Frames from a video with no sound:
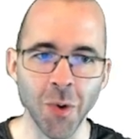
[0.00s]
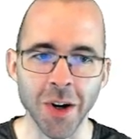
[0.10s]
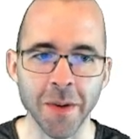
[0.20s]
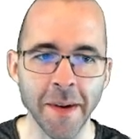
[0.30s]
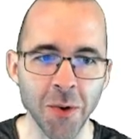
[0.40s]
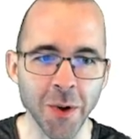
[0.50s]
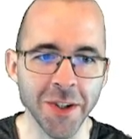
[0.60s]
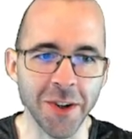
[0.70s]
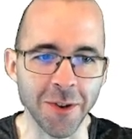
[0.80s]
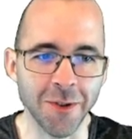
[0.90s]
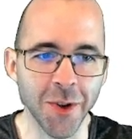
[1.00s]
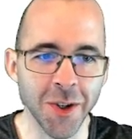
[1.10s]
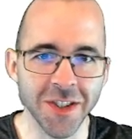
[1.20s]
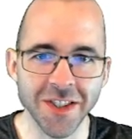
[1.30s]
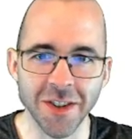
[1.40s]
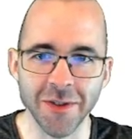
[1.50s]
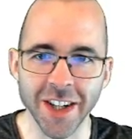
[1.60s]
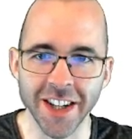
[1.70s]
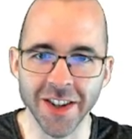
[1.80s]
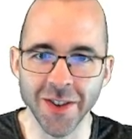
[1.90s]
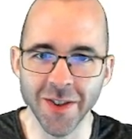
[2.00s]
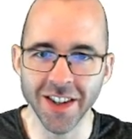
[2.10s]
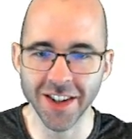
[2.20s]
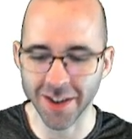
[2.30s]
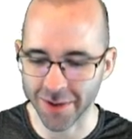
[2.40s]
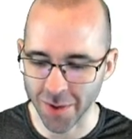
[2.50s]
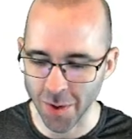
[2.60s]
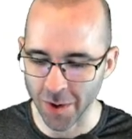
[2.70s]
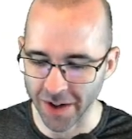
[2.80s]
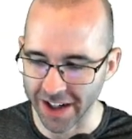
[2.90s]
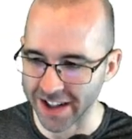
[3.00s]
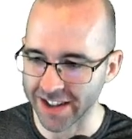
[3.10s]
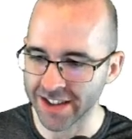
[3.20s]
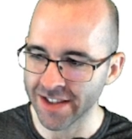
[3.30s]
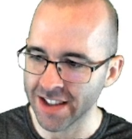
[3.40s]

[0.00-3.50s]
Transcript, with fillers: Welcome everyone to your first video uh, for uh,